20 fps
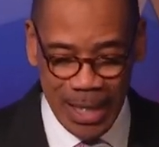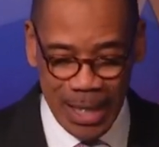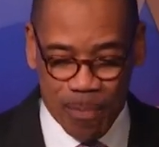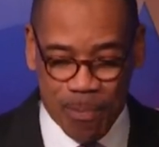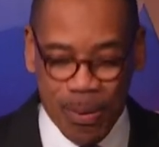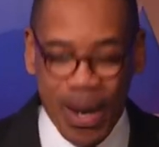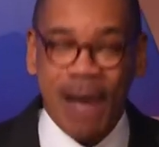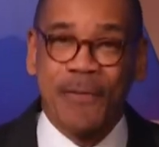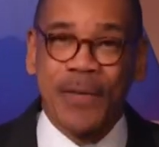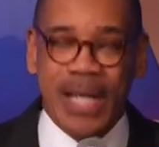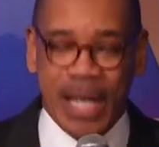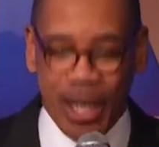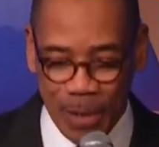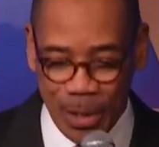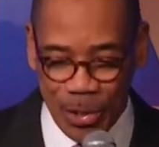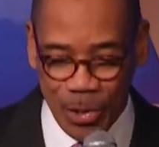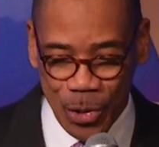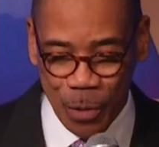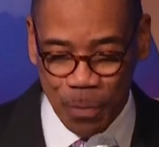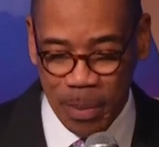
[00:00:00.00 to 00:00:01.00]
The prophet
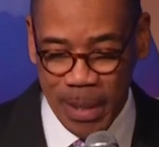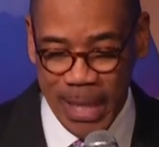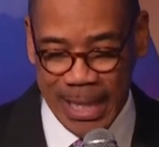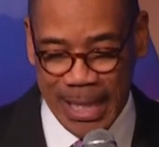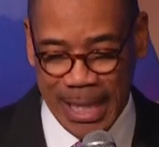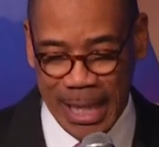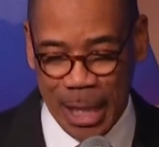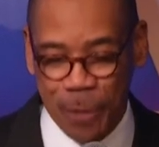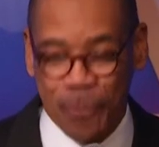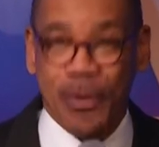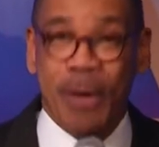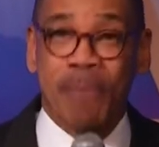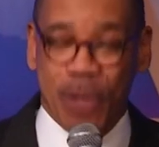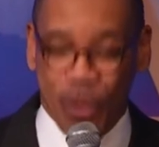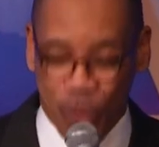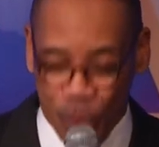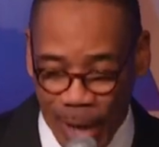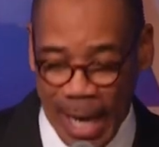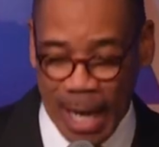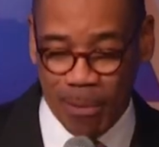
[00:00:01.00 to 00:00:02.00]
here is speaking from
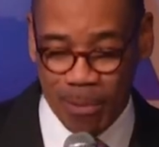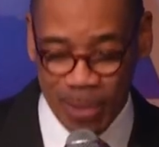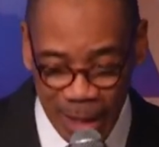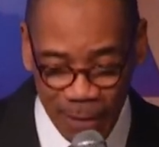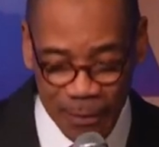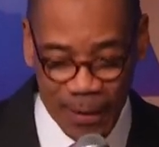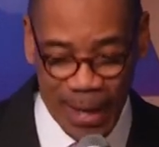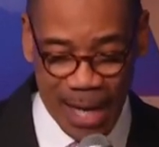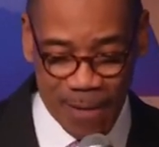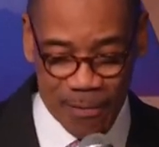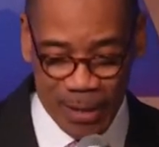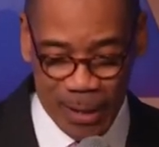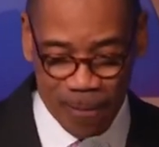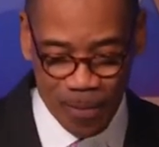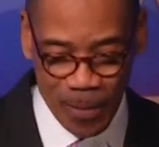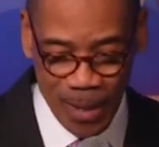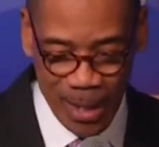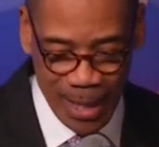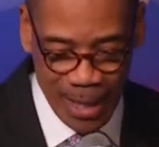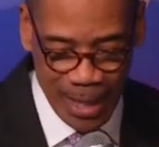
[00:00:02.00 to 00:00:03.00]
the realms of
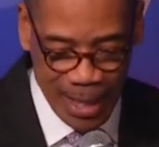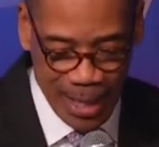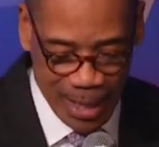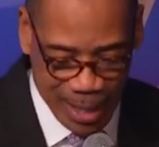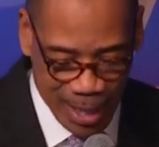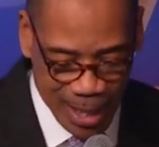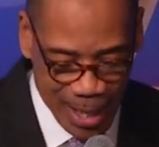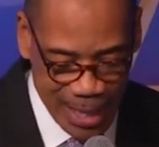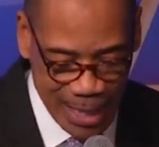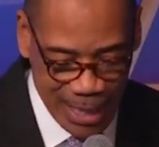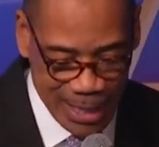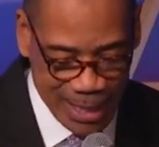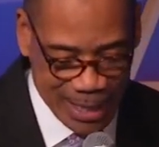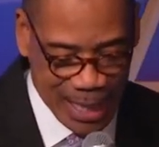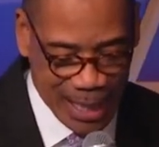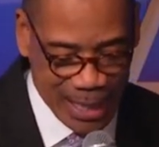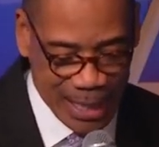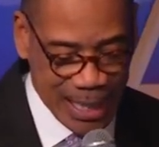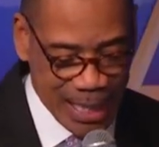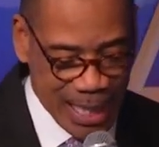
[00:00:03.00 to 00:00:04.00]
heaven. God is
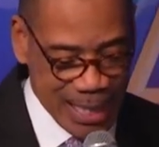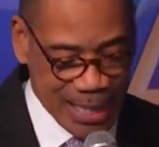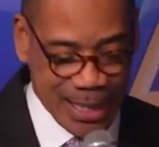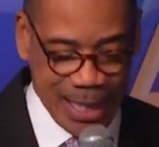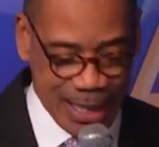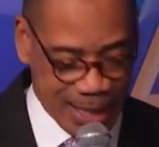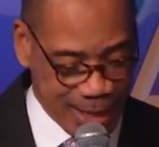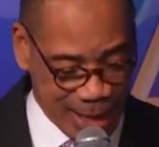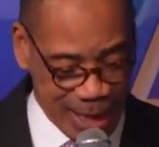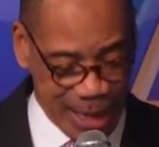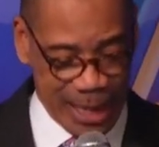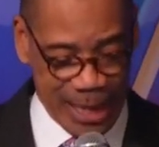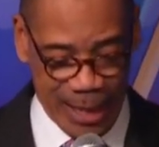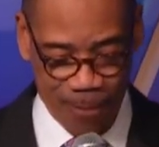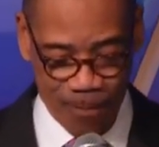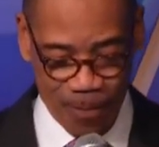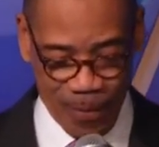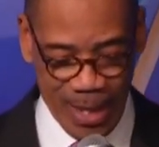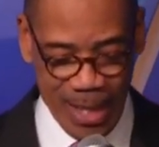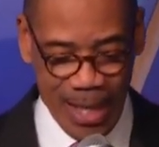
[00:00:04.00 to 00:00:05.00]
telling us to
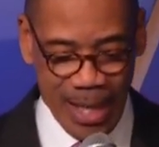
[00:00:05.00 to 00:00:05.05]
see.